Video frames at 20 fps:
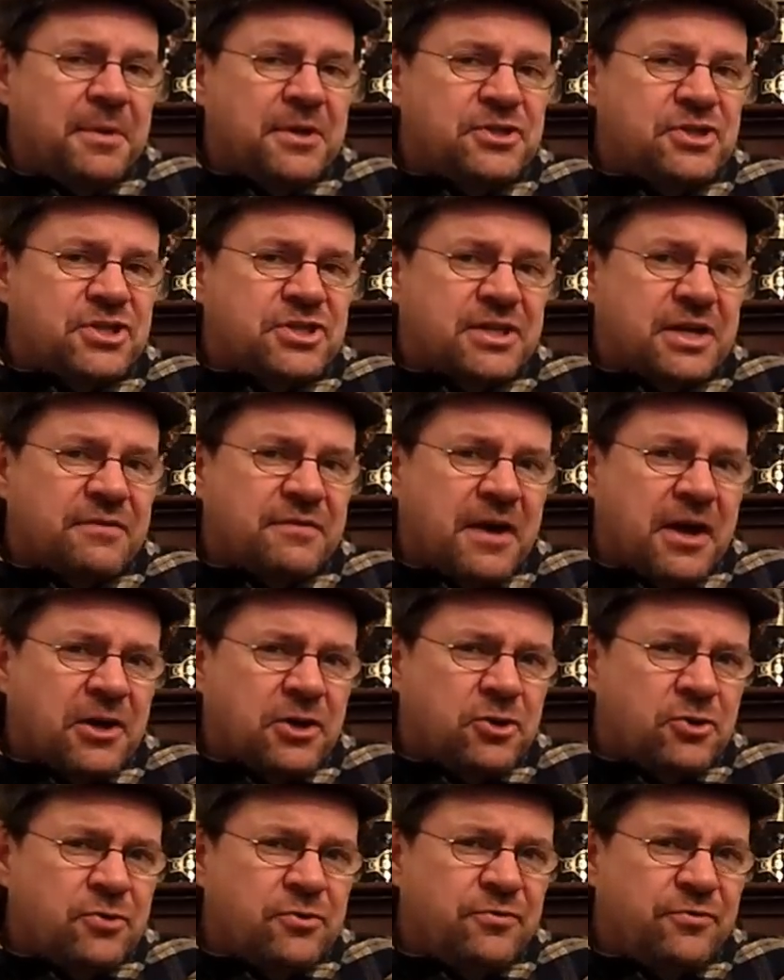but just give it
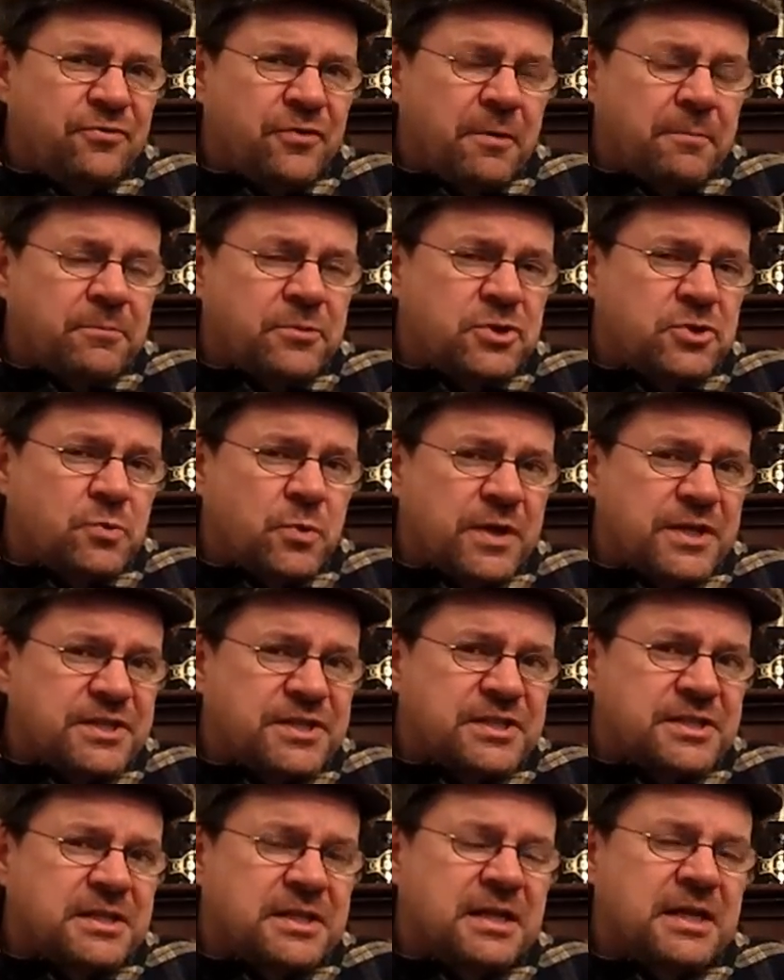a good firm
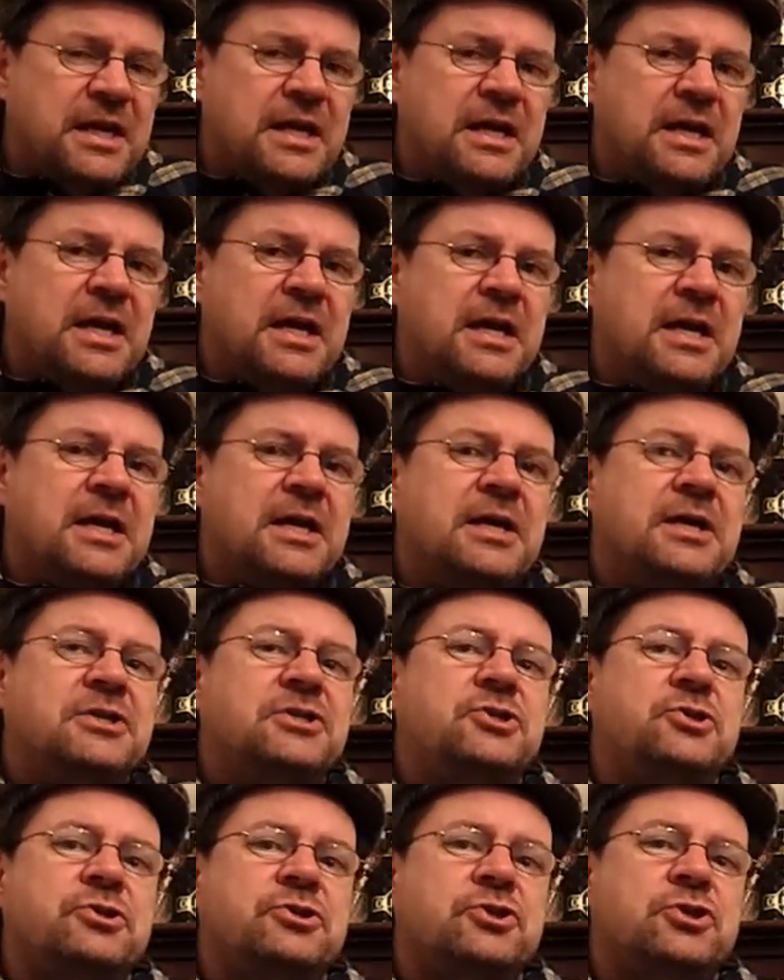twist
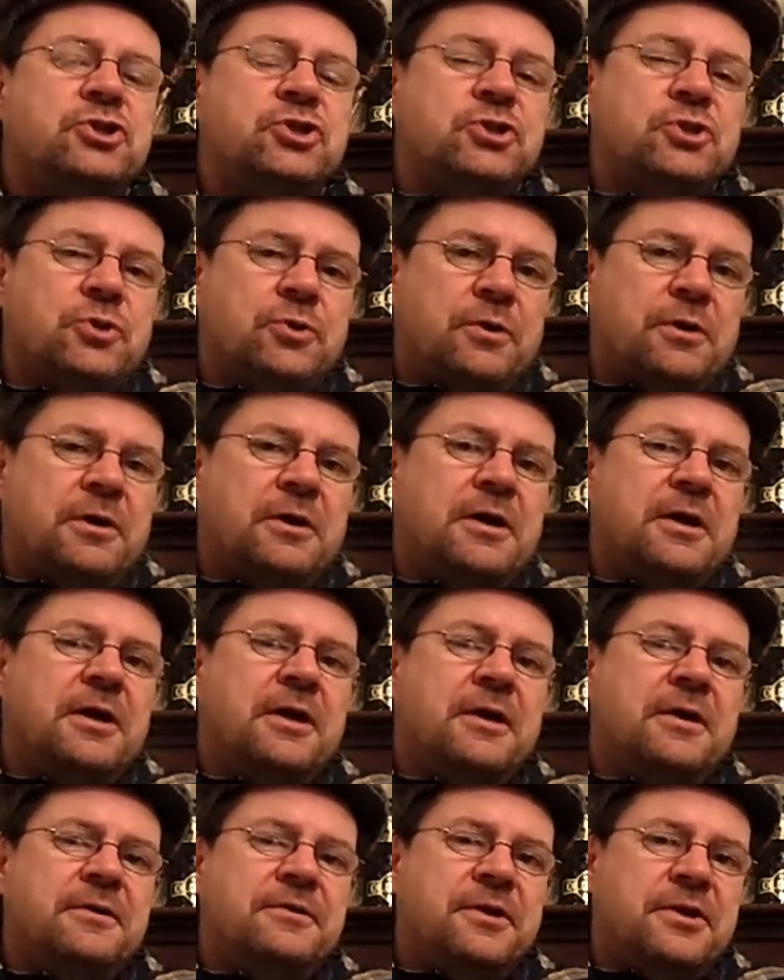to ensure
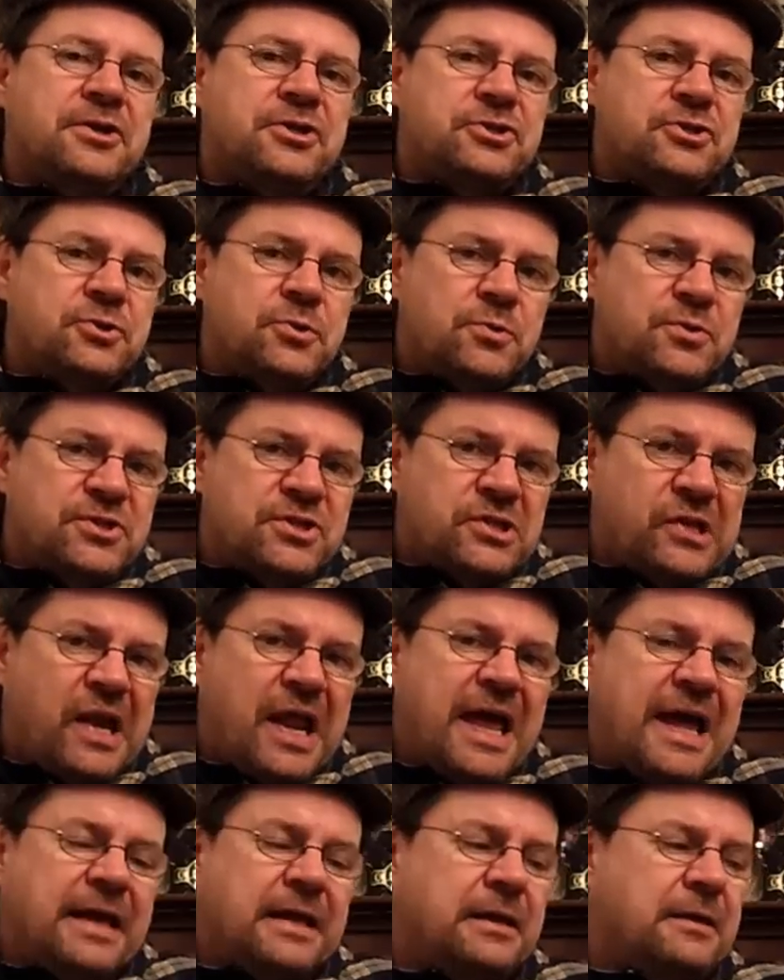there is no
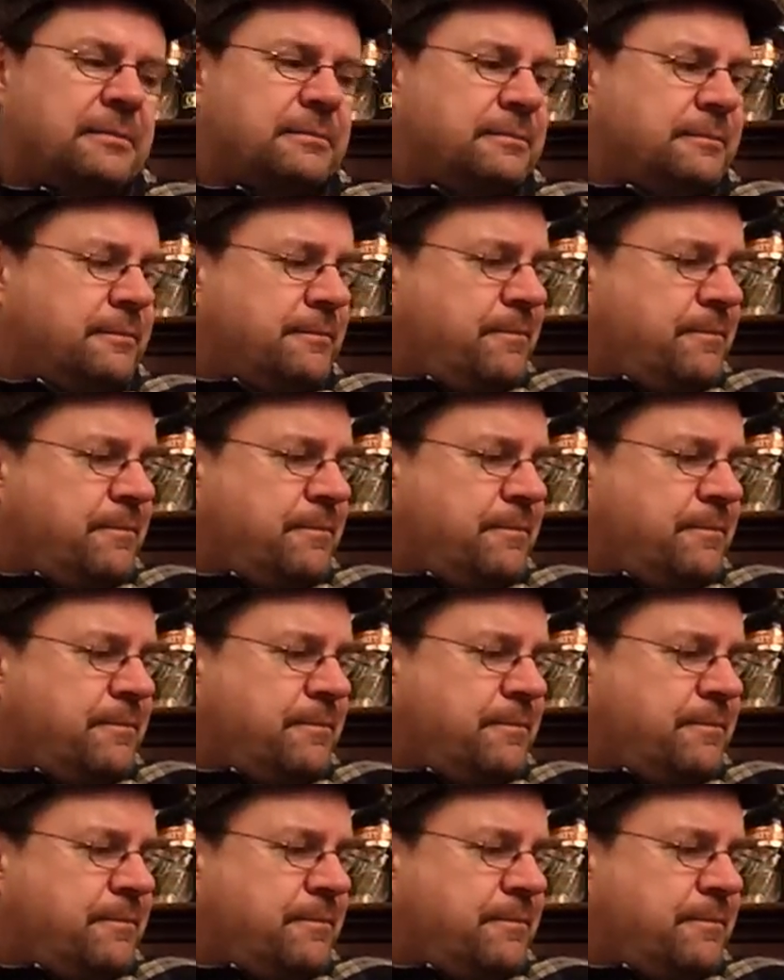slack.